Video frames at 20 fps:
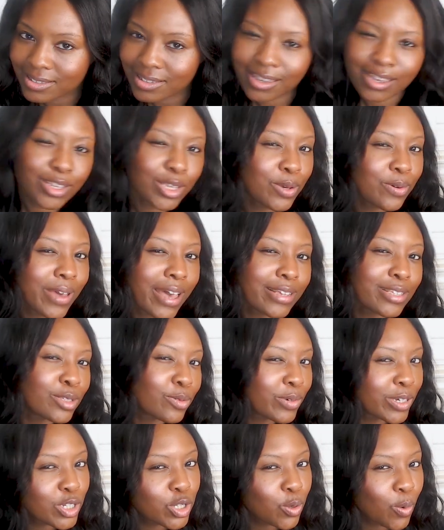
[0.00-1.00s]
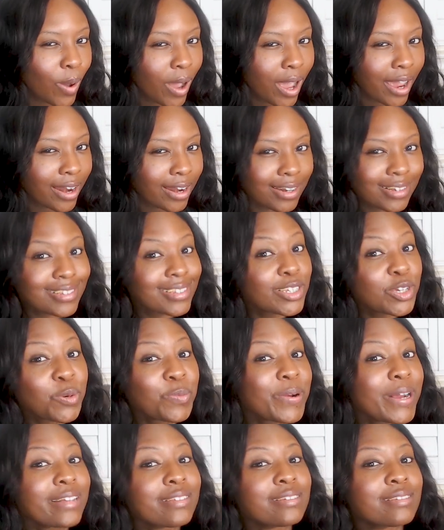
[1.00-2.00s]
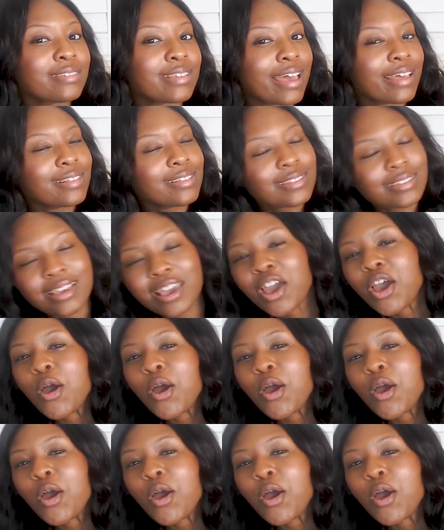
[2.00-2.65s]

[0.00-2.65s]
Can you guess which one? Still present tense,